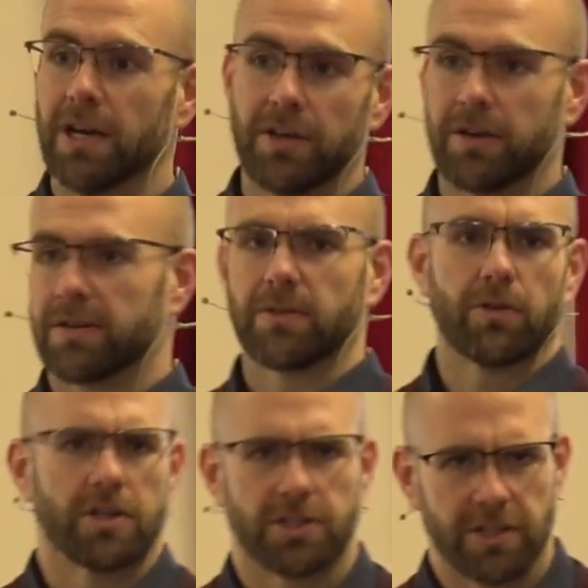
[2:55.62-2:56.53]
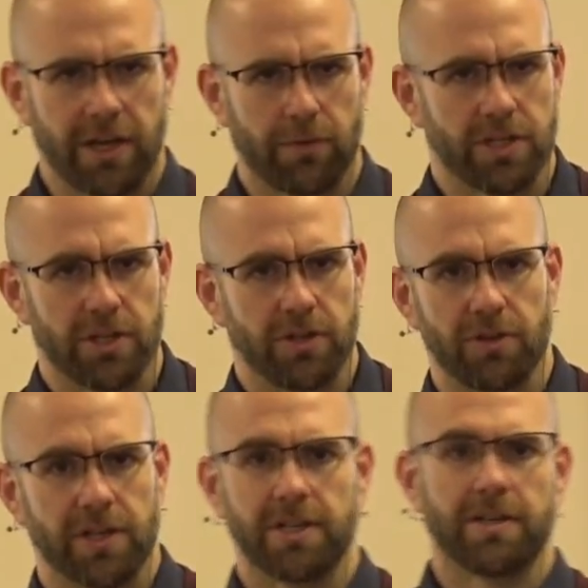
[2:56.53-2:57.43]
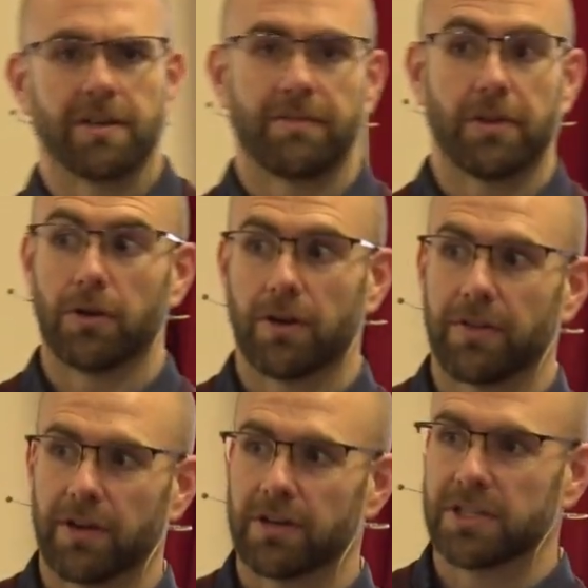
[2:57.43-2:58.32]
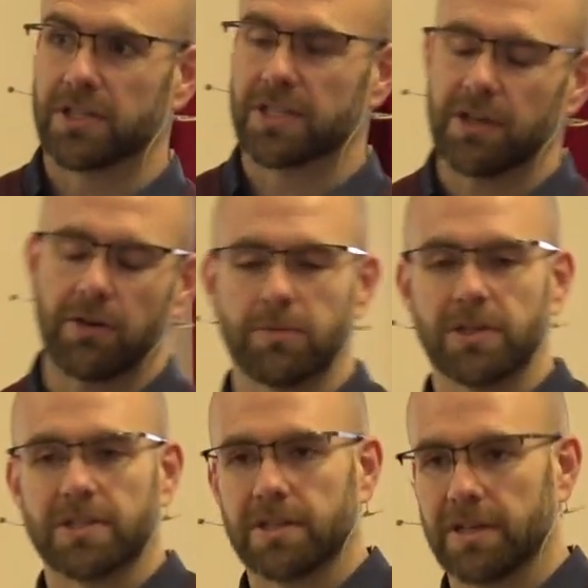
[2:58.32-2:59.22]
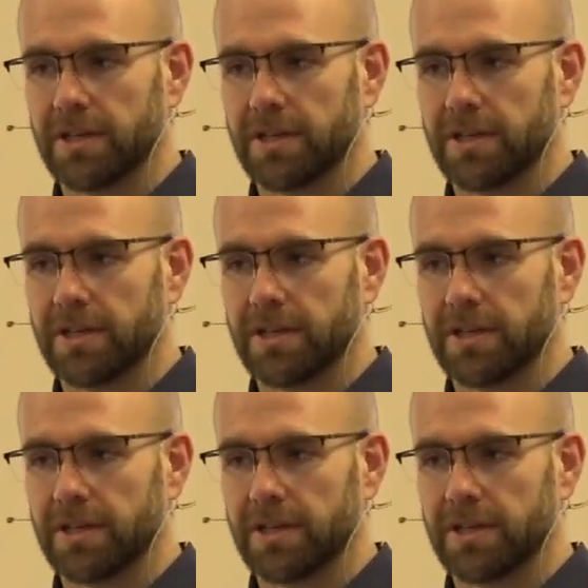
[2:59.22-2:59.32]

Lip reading: you know, someone asks you that question, you can, if you don't know the answer, just say, oh, I'm just,